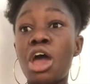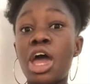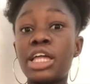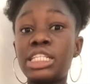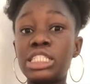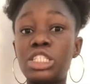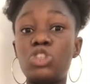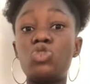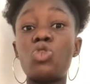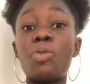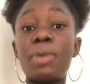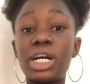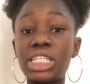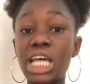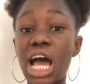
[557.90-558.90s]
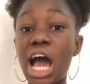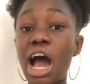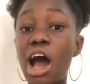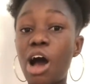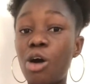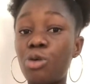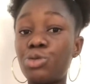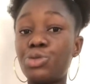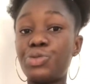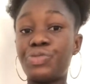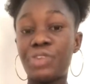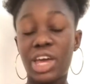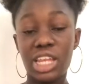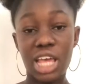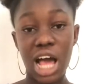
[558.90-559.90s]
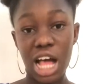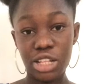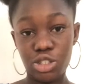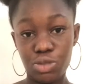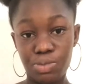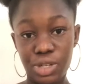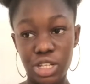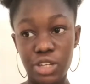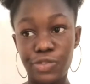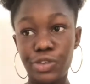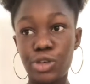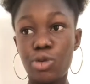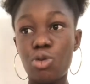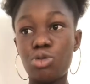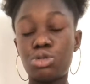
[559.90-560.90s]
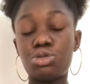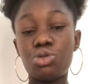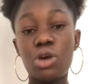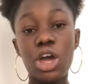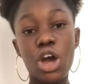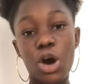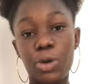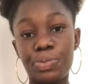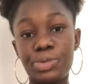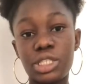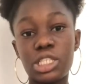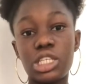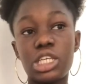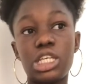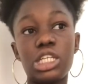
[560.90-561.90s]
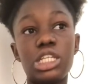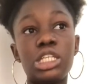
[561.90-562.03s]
no matter how you find it hard to believe, it also helps in